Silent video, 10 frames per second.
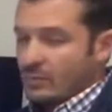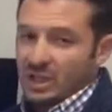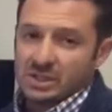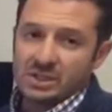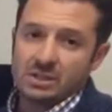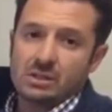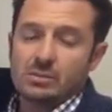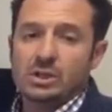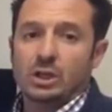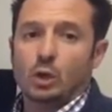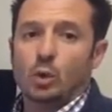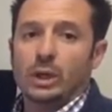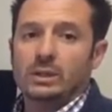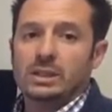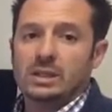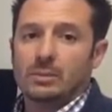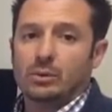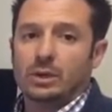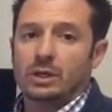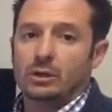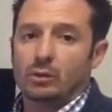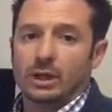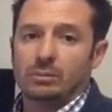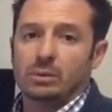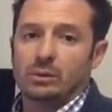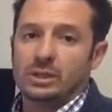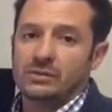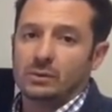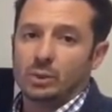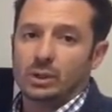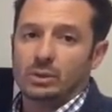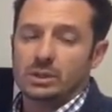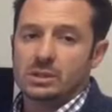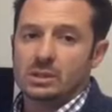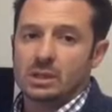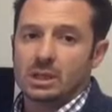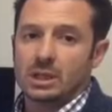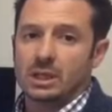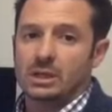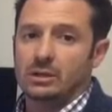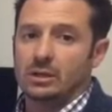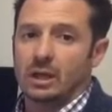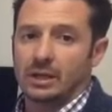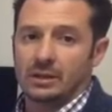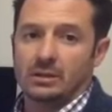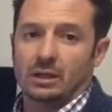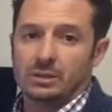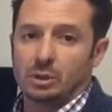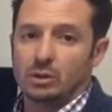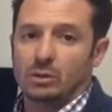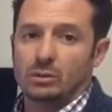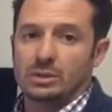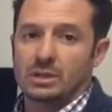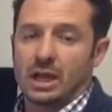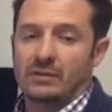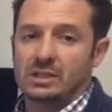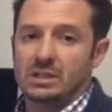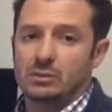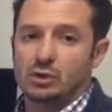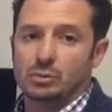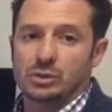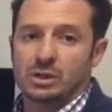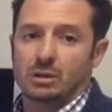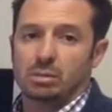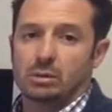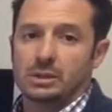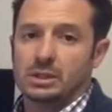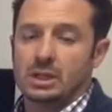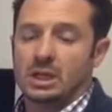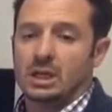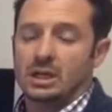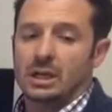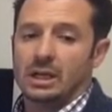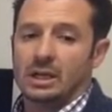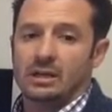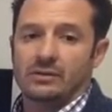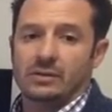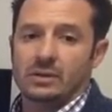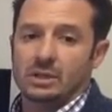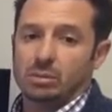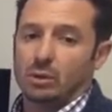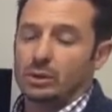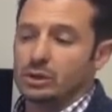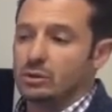this system is going to quickly separate your great employees from the weak ones, and I think the ultimate goal is to have a team of superstar employees. And if the employee's